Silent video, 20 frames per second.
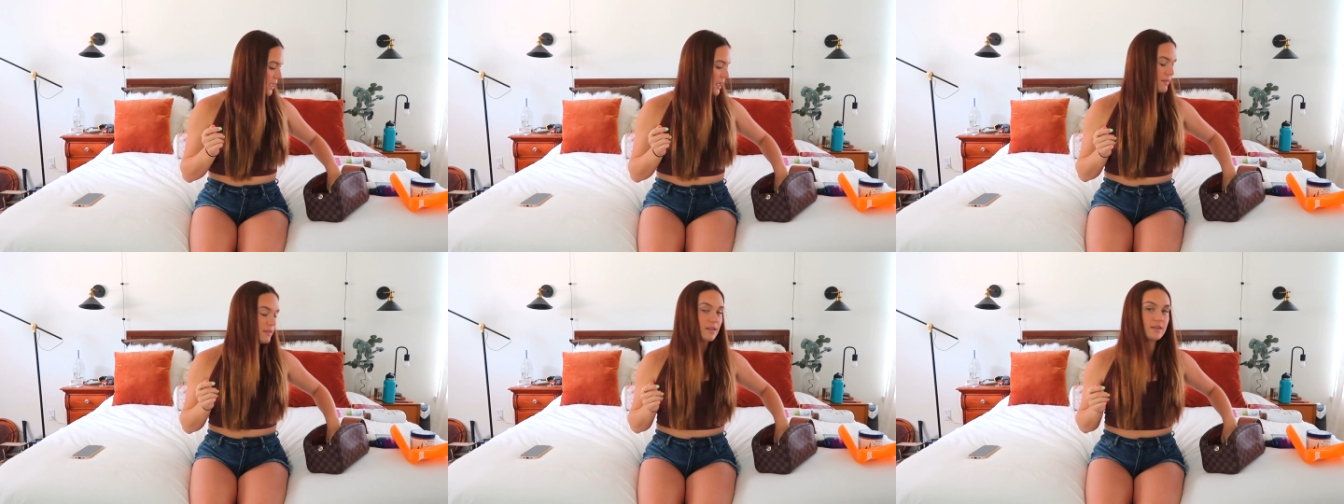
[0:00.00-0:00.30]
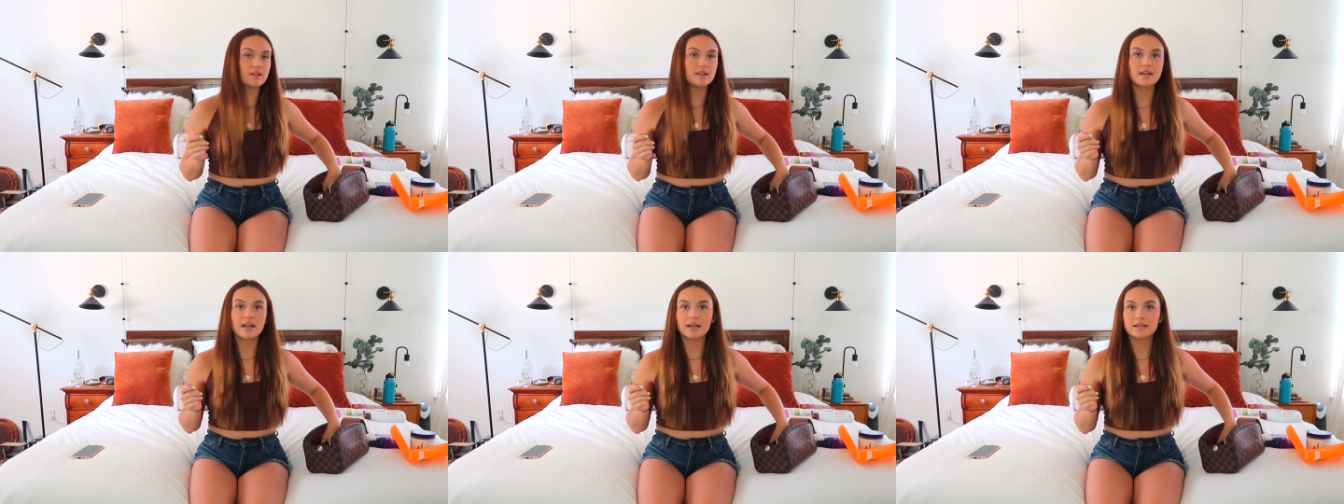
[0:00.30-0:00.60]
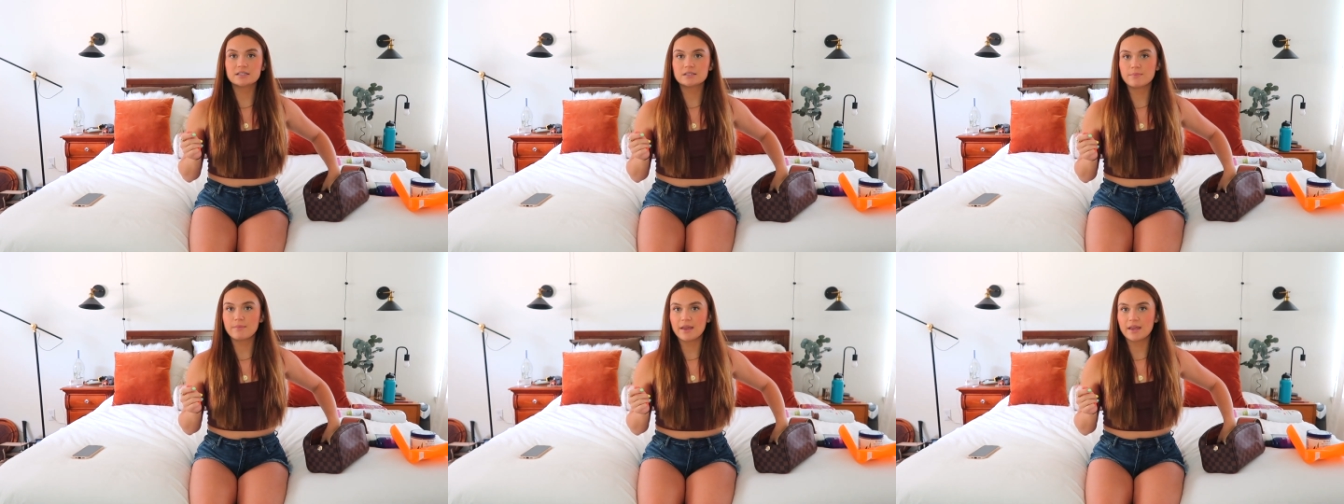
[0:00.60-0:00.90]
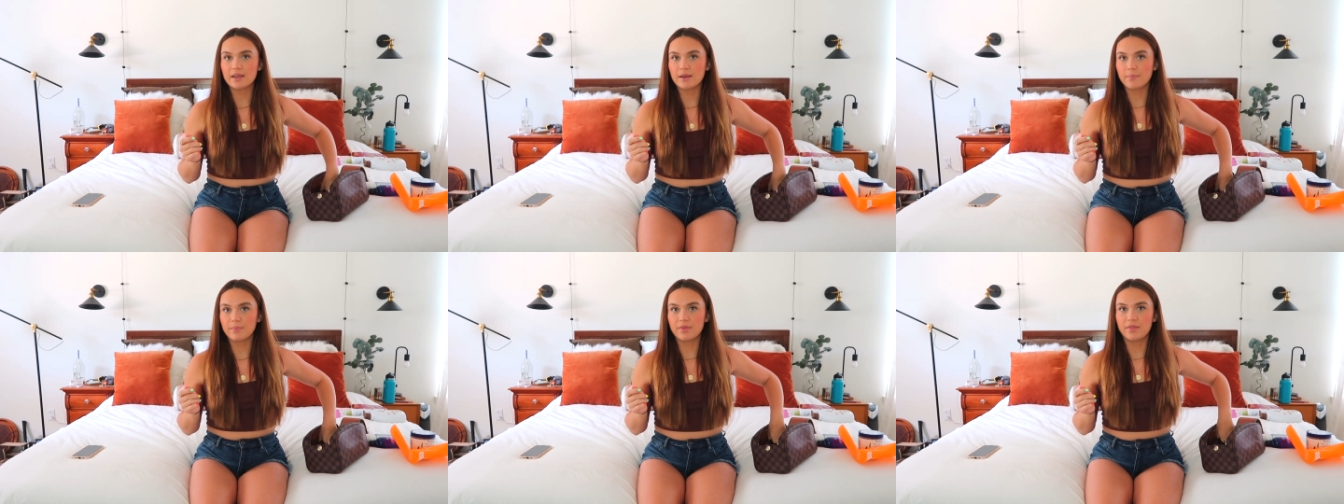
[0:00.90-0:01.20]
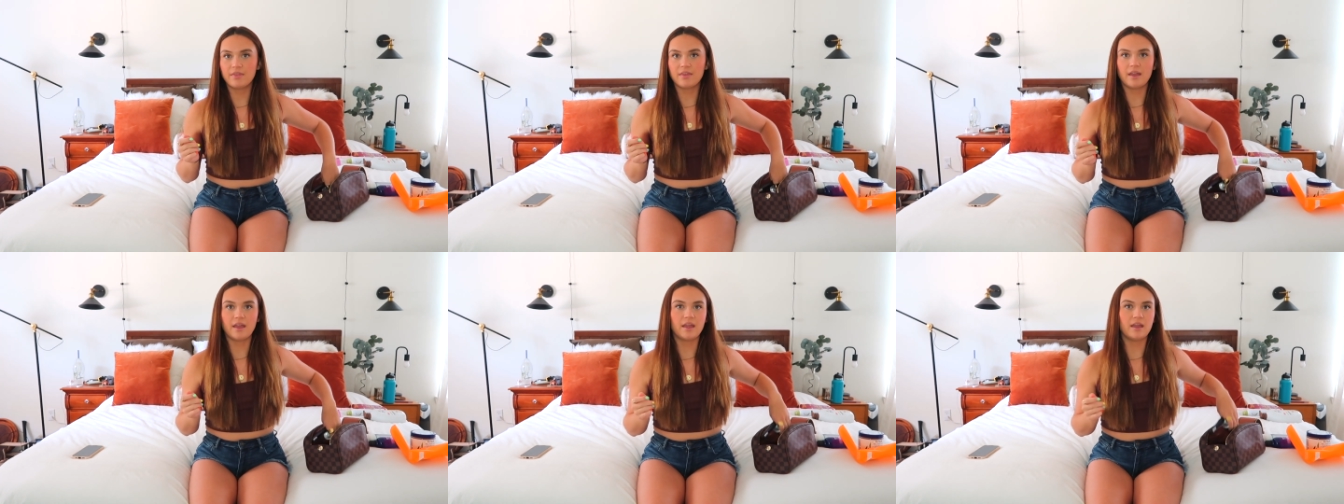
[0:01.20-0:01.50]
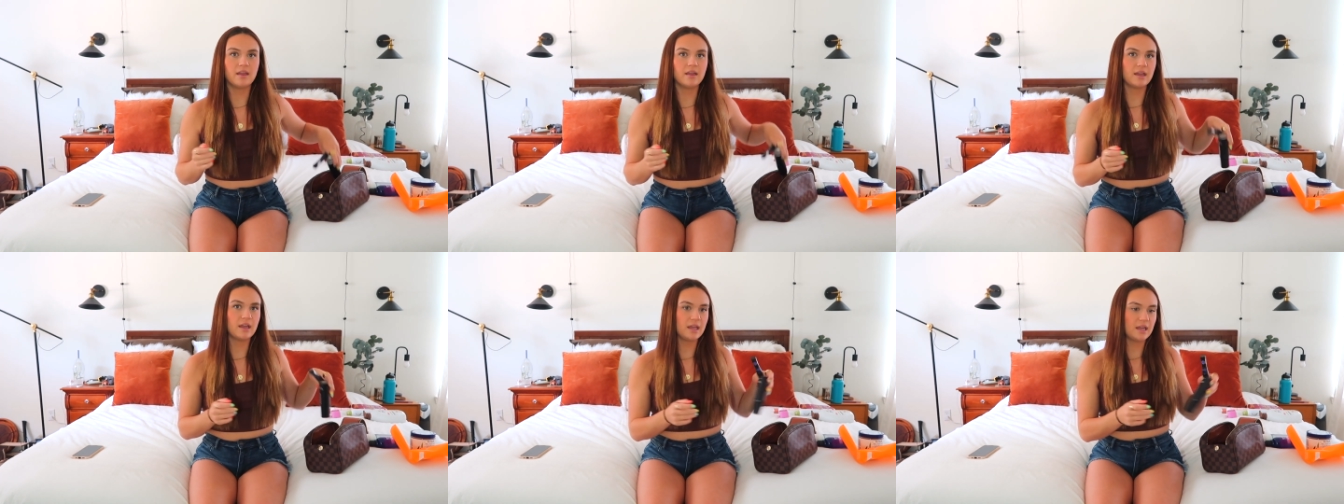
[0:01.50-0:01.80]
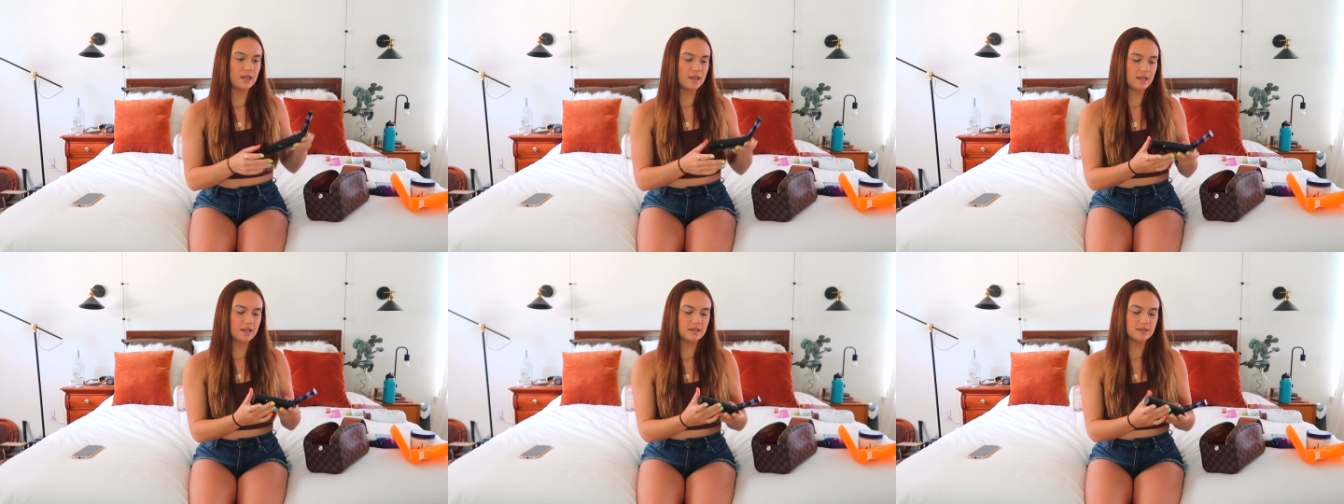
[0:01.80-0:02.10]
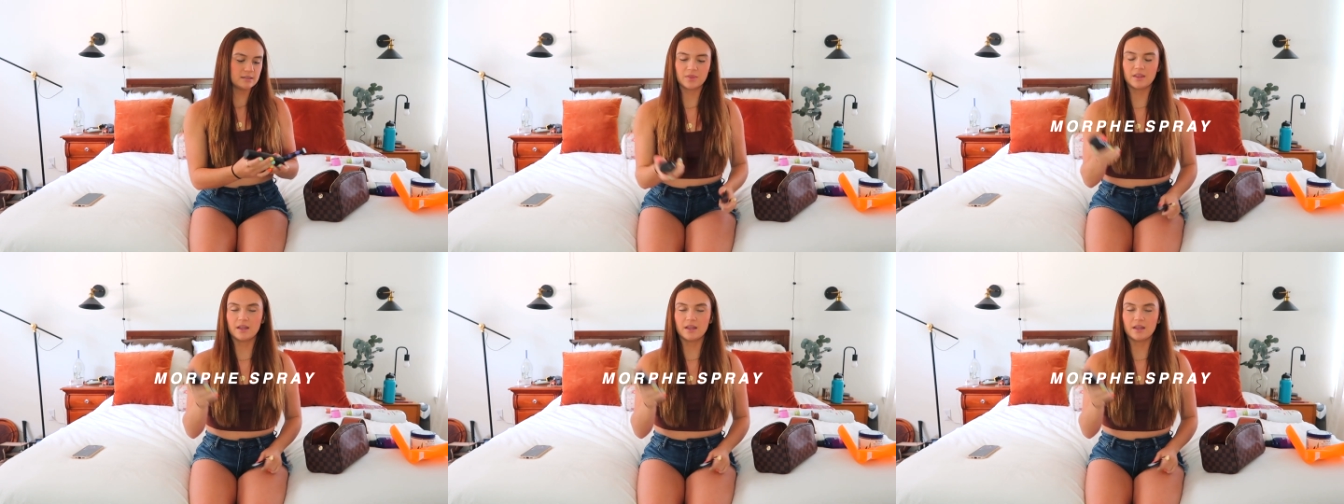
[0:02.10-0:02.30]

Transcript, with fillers: and then the next makeup thing is